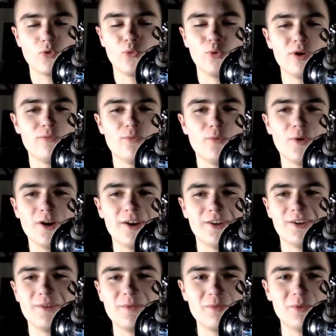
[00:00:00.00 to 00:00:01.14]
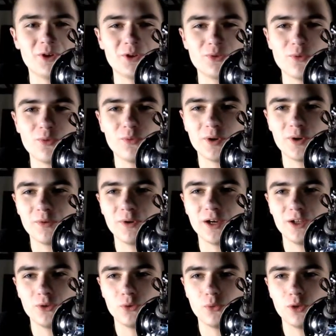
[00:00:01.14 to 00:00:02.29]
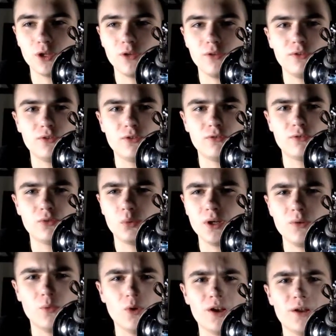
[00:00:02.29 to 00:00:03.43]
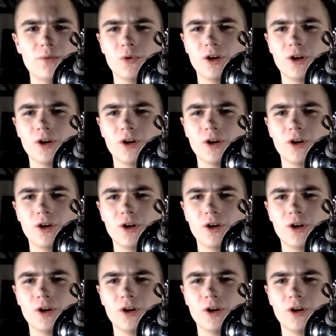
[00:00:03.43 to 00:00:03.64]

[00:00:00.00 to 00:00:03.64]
We've won. I mean, we're what, 21 and 1?